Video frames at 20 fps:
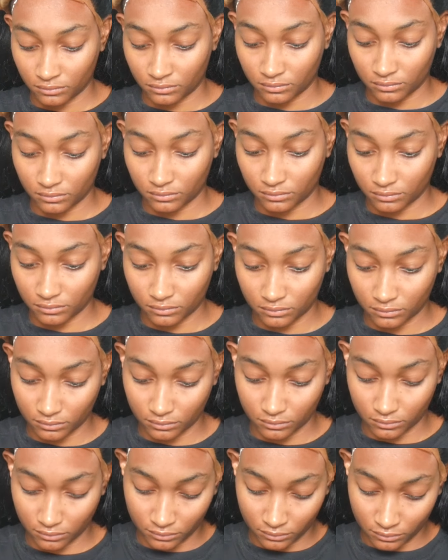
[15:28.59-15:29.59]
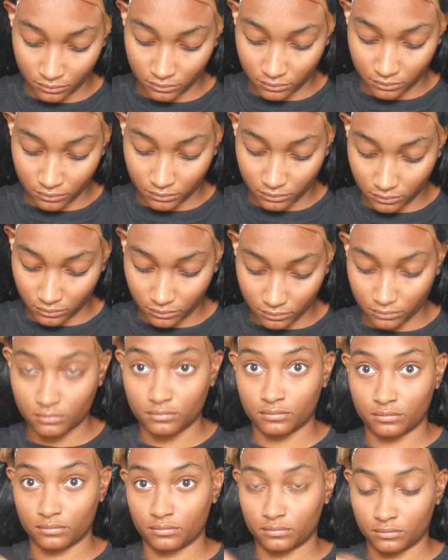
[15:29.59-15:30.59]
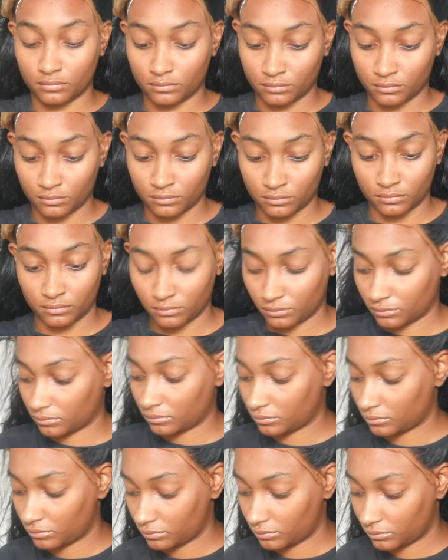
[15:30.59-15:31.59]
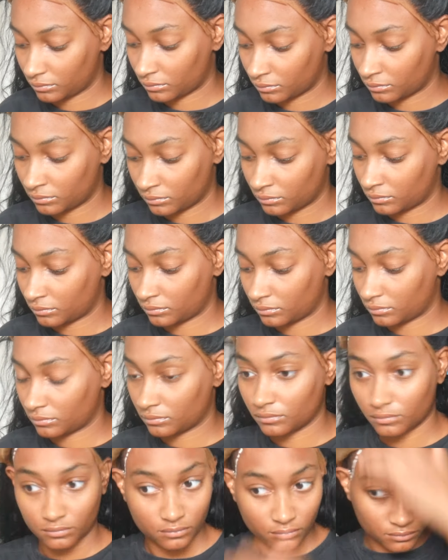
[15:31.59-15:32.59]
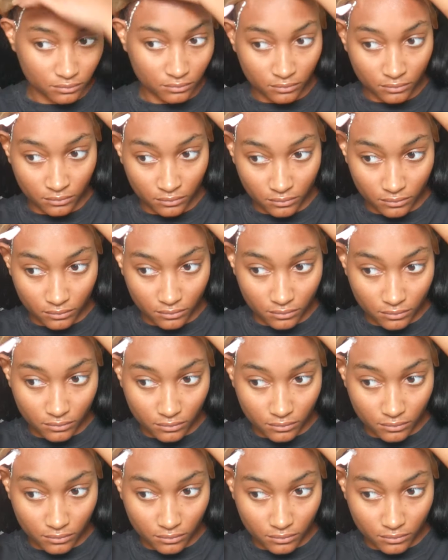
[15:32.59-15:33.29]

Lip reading: Nobody speaks.